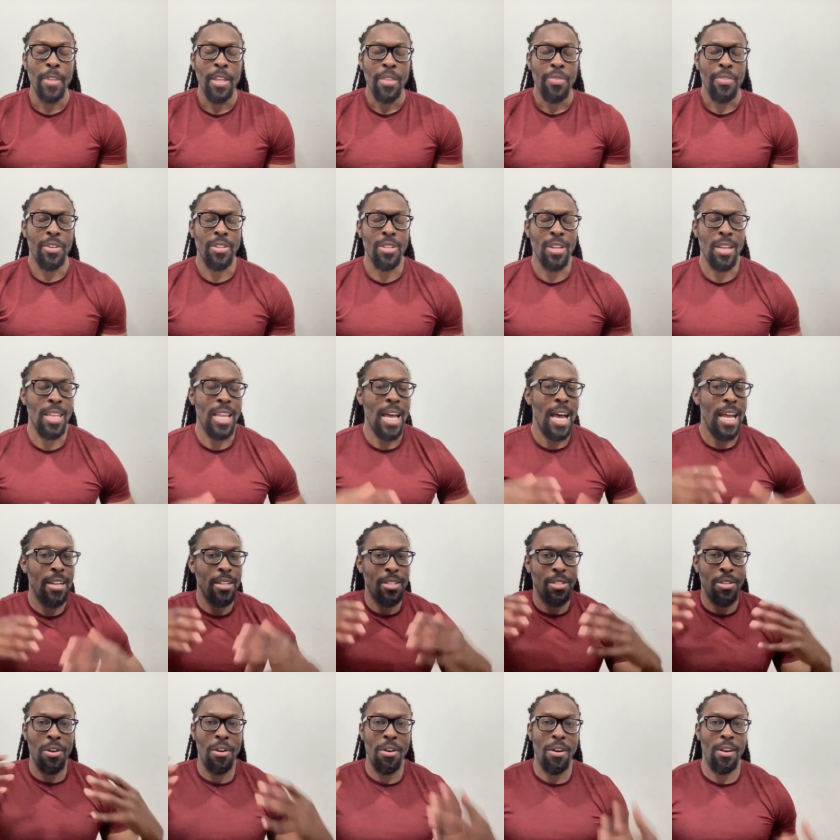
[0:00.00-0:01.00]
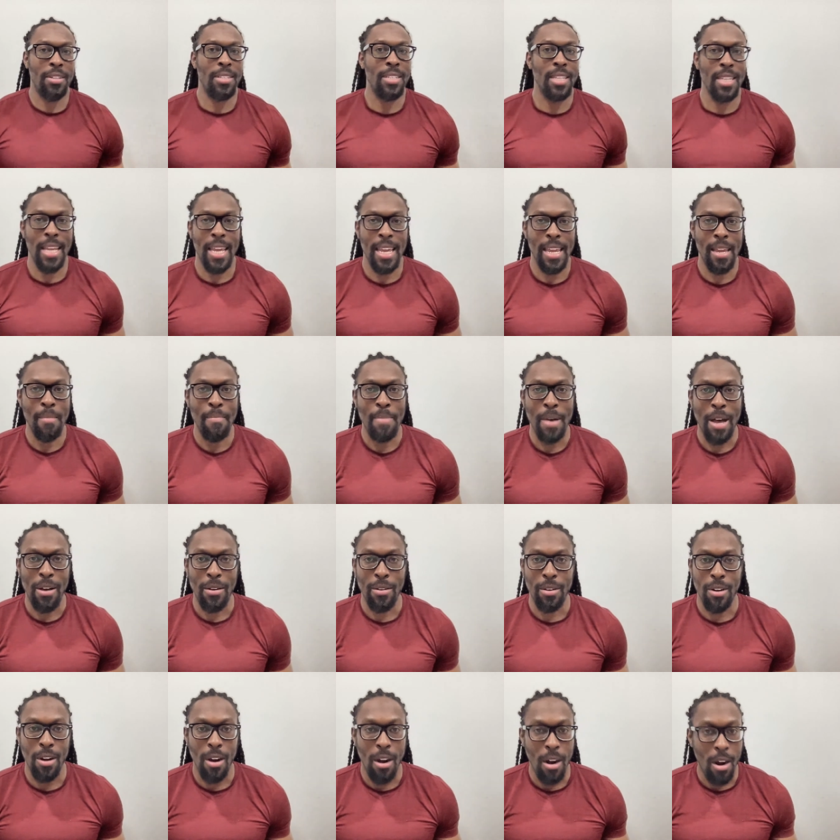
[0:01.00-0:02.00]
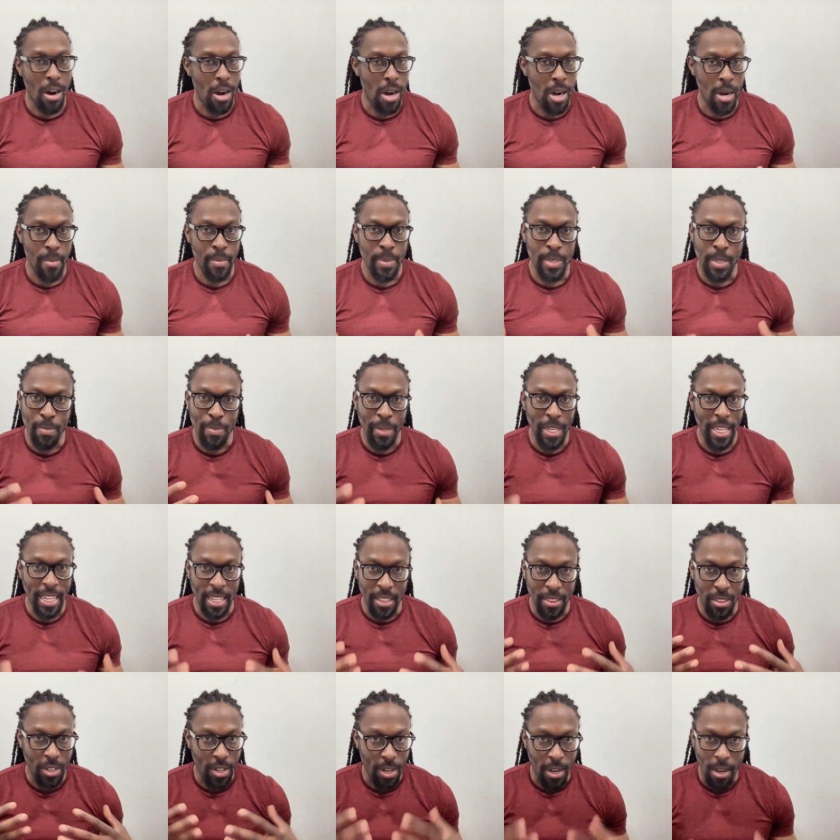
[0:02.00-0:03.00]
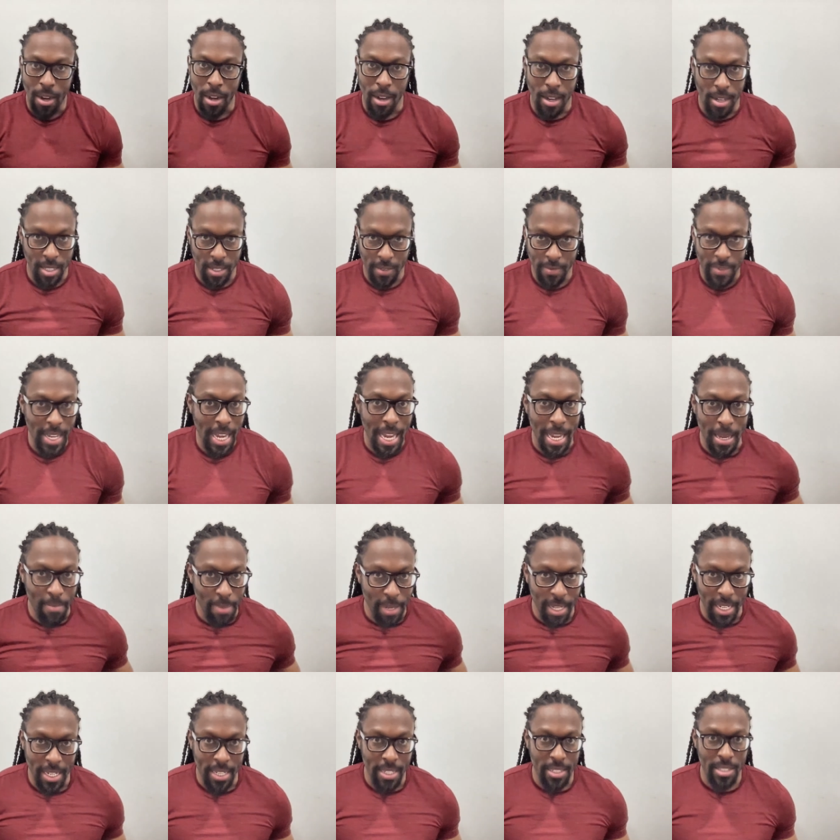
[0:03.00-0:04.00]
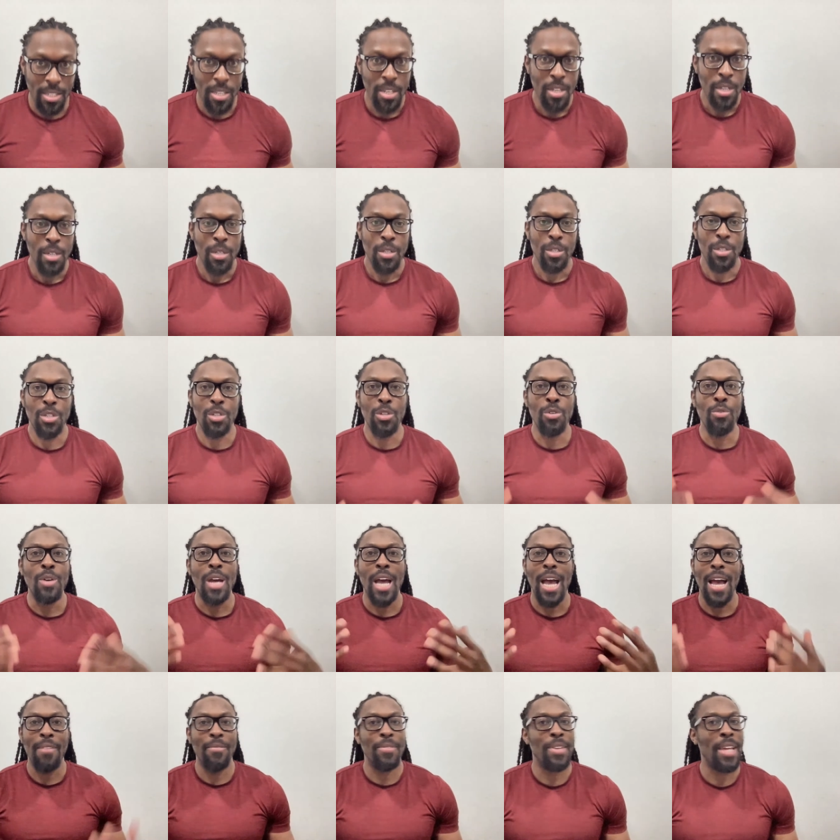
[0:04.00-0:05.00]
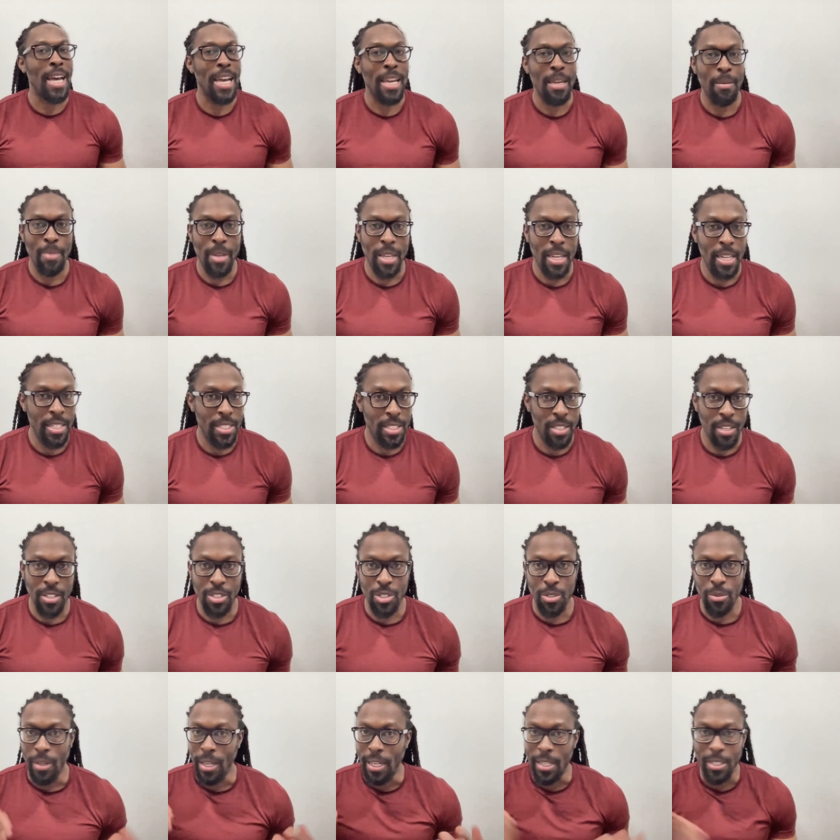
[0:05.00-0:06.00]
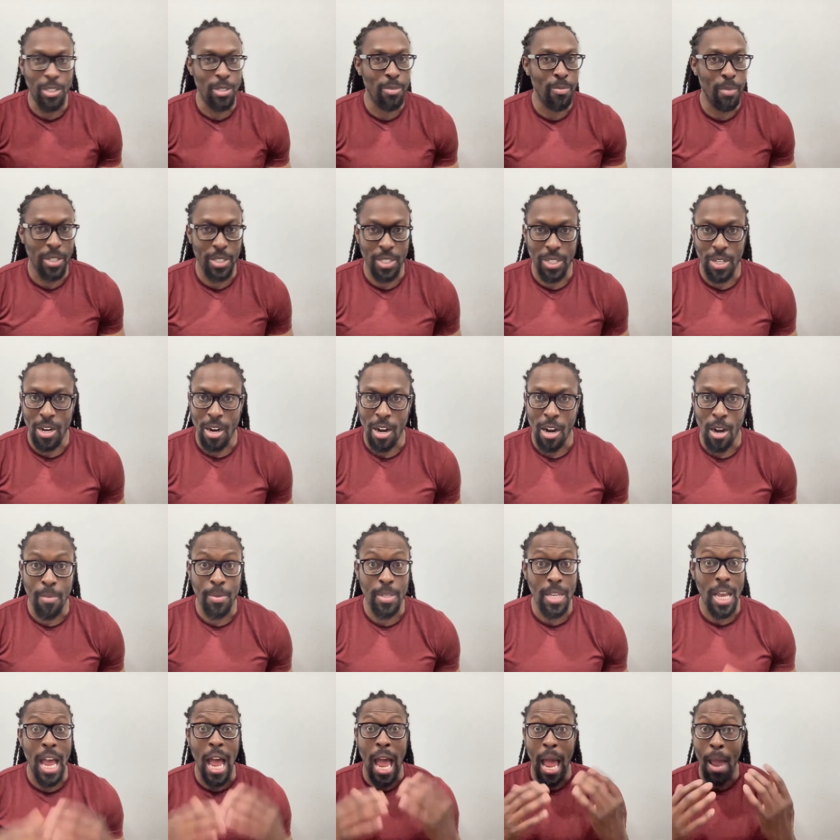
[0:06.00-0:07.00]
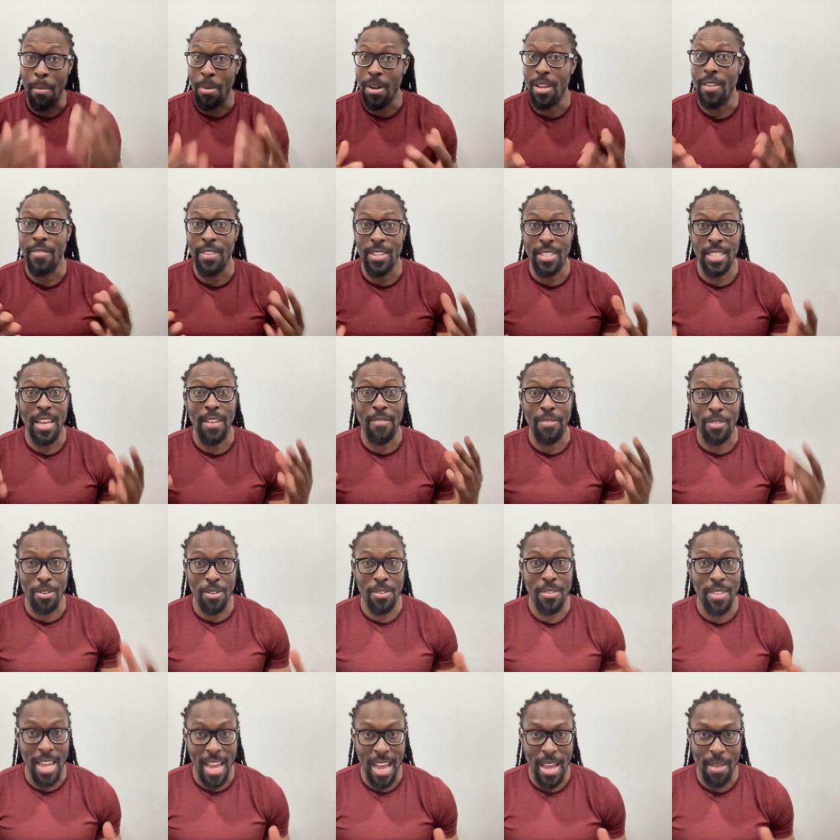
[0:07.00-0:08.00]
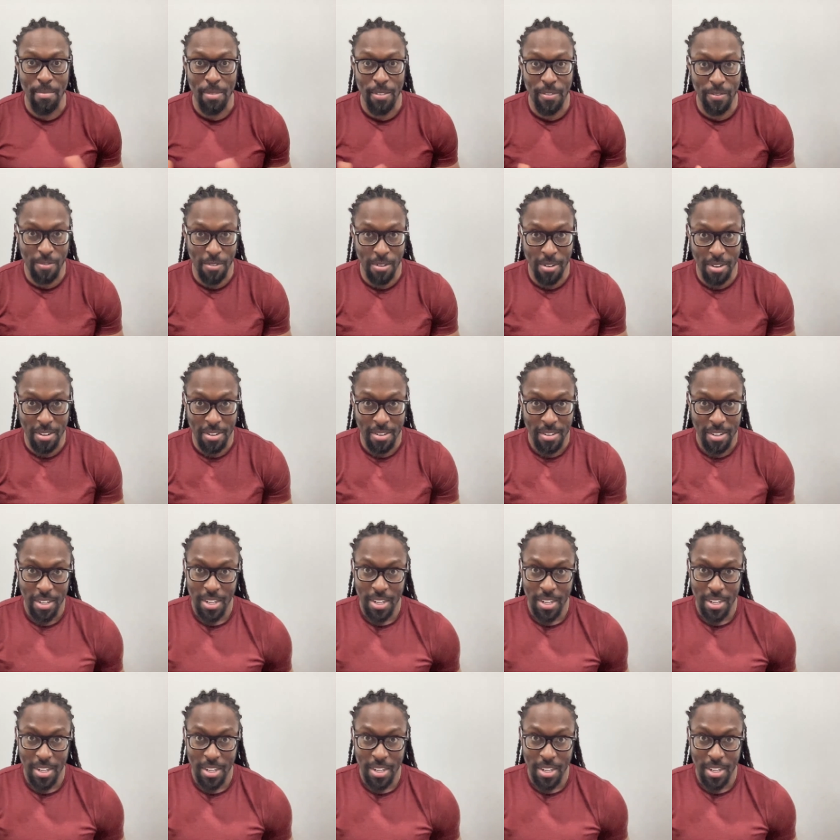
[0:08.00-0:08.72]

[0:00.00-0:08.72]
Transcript: There's a lot of talk today about carbs being the cause of diabetes. You have diabetes because you eat too much carbs. How many of us have heard that before?